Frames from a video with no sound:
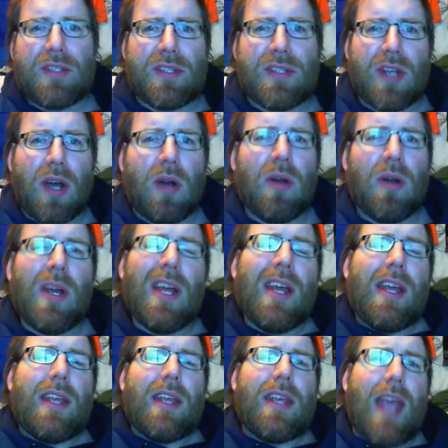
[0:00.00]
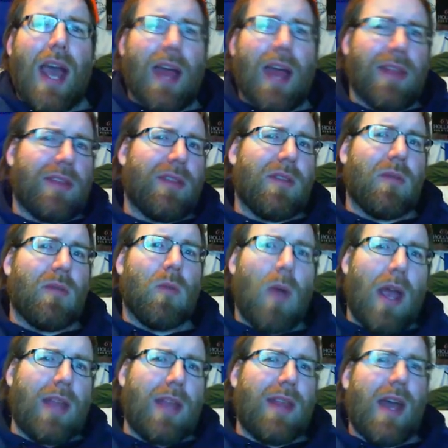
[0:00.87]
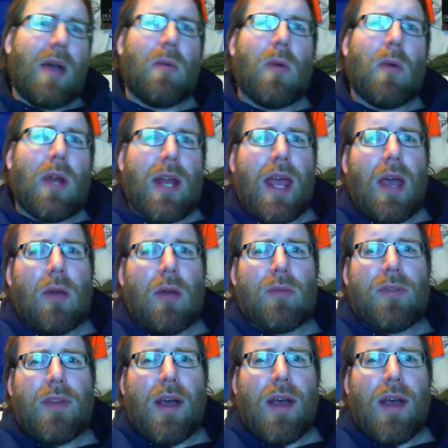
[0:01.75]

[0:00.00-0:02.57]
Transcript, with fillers: So yeah, weigh that one out.